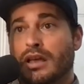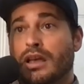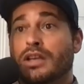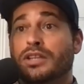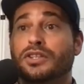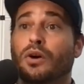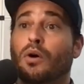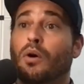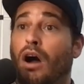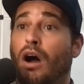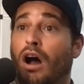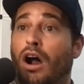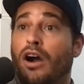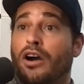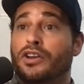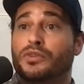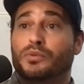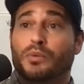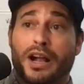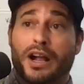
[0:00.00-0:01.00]
So R
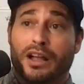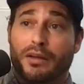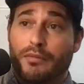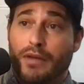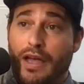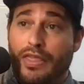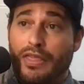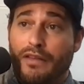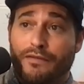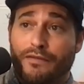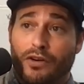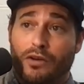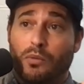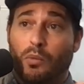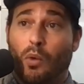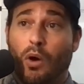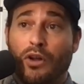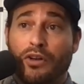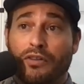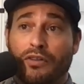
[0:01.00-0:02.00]
is recommend,
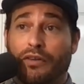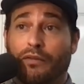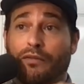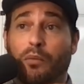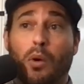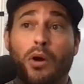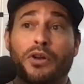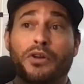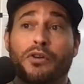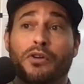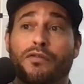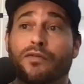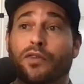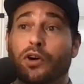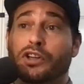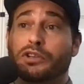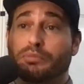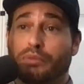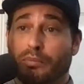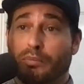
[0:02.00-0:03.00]
the one who
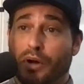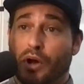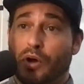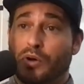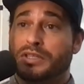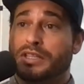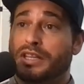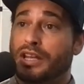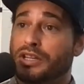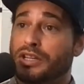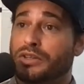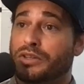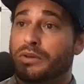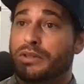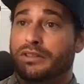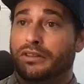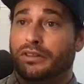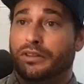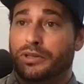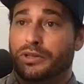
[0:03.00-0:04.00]
first proposed the issue and
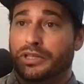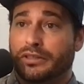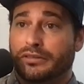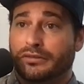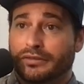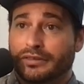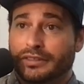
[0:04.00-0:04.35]
solution.